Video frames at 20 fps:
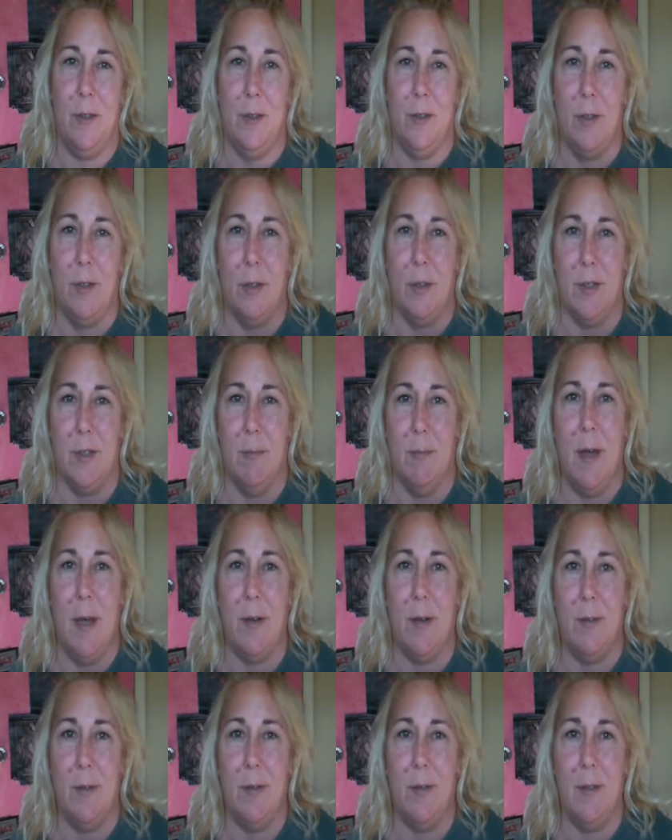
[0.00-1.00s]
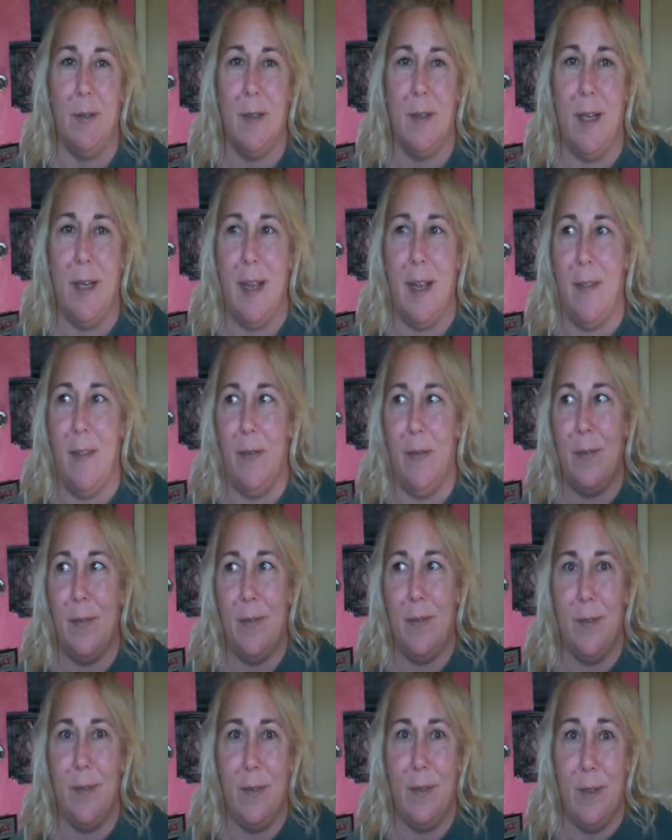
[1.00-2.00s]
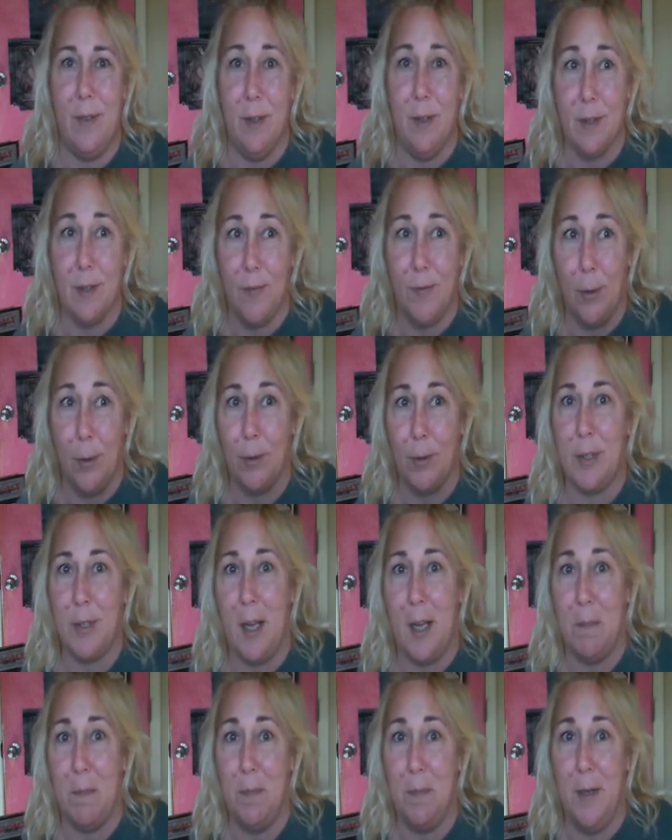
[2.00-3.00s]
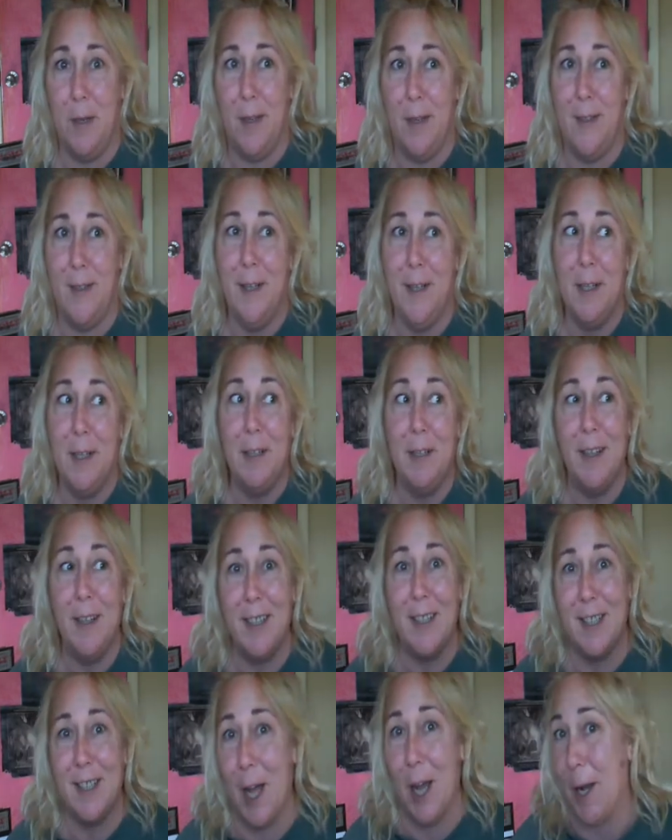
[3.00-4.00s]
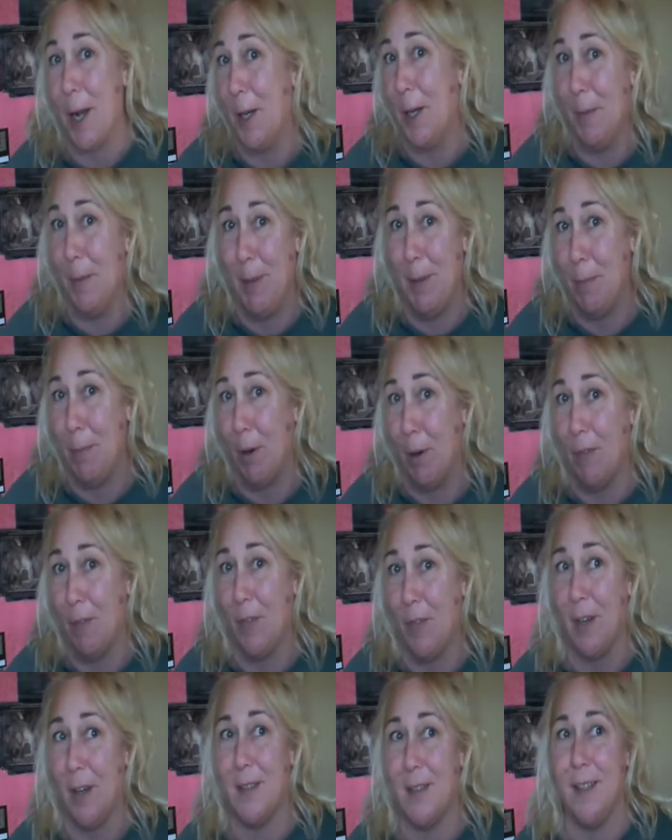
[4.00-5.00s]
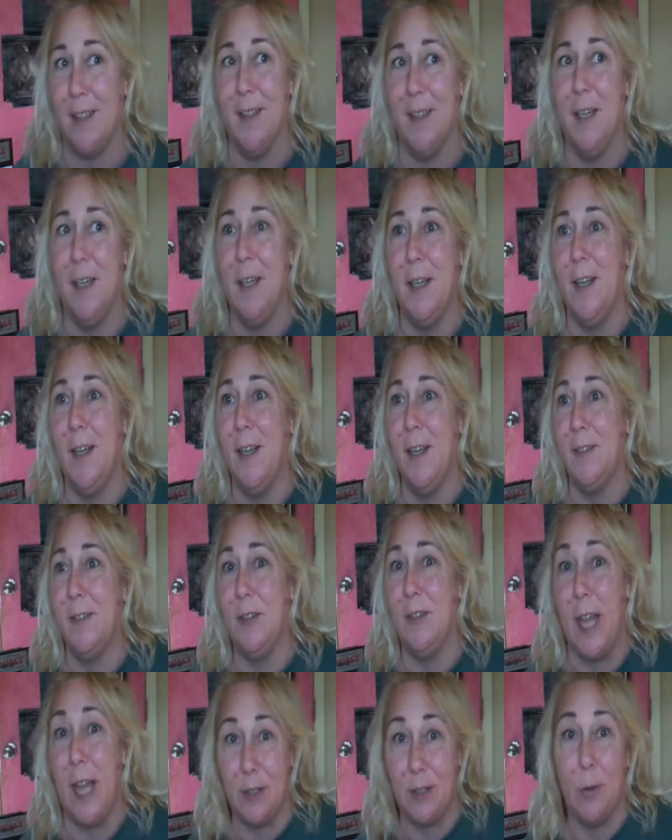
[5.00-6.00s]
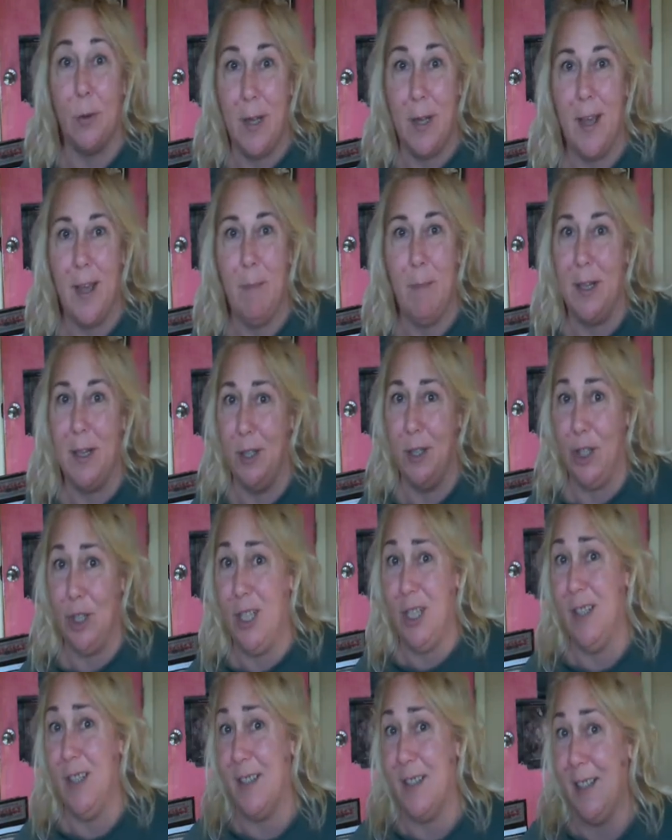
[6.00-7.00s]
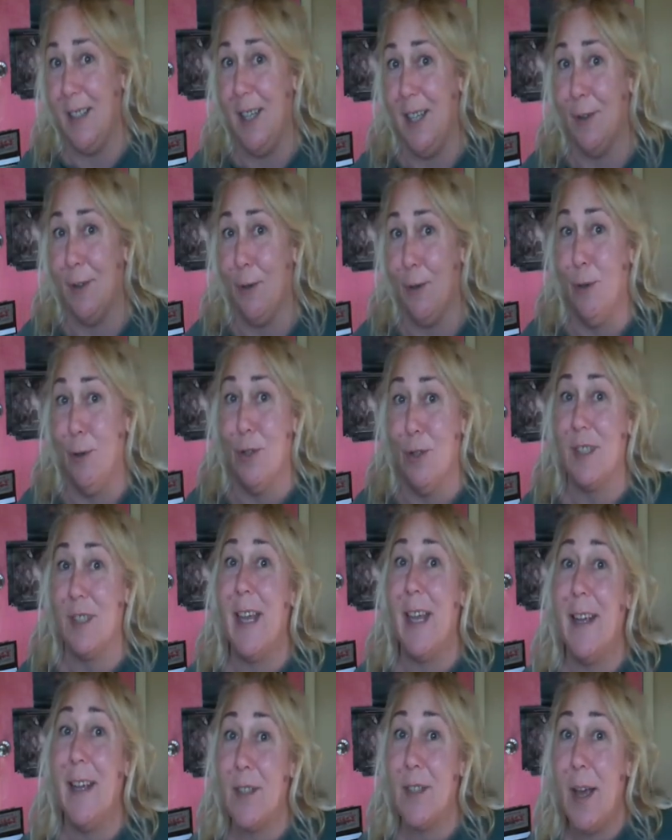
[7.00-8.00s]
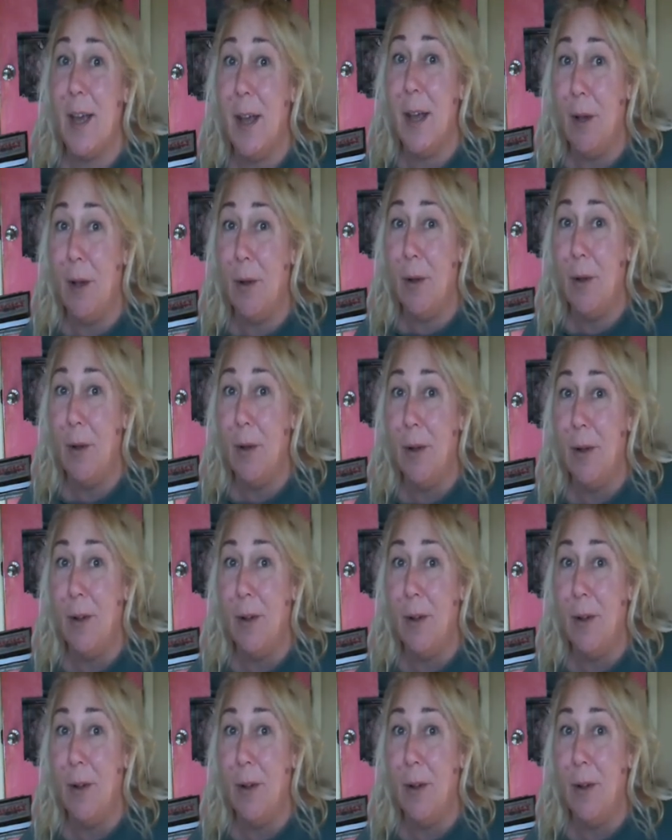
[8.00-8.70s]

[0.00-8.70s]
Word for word: the girl's a model, and there's Photoshop, and it's not going to be perfect, and that's okay because she isn't either. You just can't tell,